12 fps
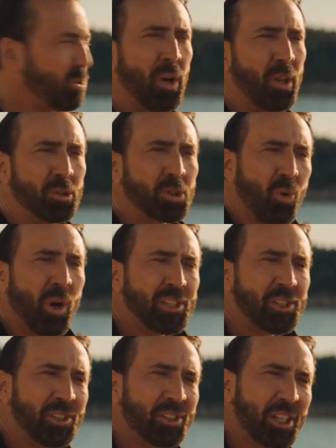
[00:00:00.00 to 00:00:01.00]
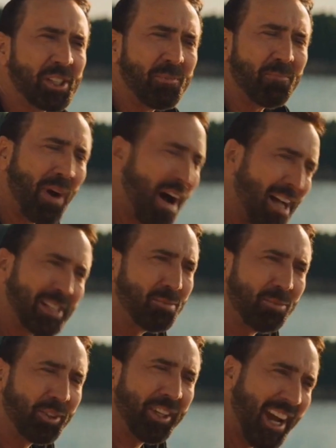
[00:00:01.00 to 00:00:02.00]
one of those questions that's
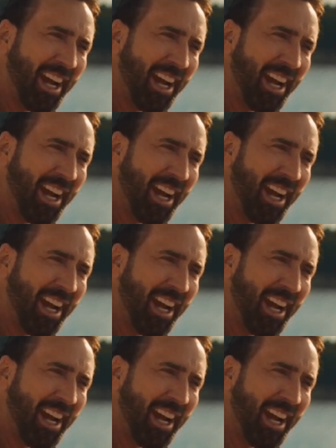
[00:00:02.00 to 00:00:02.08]
impossible to